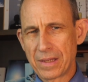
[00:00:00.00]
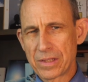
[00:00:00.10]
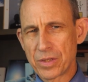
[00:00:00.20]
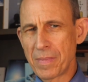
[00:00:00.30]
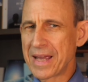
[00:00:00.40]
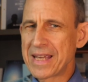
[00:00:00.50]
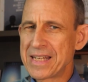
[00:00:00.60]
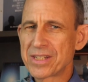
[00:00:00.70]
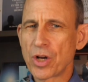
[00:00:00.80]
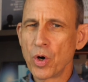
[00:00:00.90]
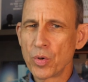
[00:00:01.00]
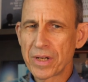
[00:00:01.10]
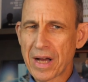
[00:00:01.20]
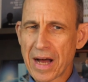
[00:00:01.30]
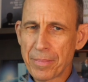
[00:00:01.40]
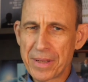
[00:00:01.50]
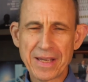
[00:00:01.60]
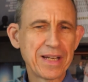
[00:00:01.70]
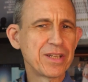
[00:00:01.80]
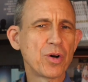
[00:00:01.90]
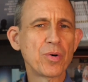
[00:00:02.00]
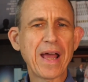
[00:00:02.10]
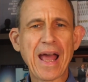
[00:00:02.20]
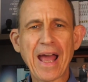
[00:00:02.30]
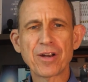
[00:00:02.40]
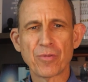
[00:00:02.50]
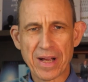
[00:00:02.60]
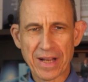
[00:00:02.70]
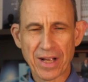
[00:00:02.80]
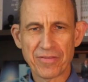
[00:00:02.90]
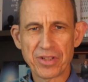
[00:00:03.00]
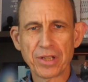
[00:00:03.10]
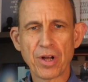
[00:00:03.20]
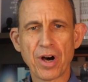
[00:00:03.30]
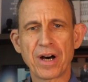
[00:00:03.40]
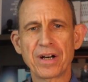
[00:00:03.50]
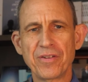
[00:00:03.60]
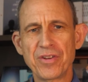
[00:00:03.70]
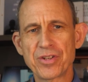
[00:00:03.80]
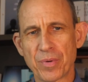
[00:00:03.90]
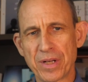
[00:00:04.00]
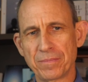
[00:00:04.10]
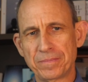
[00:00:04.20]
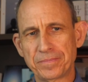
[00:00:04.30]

To make his own copy in his own handwriting of the law of Israel.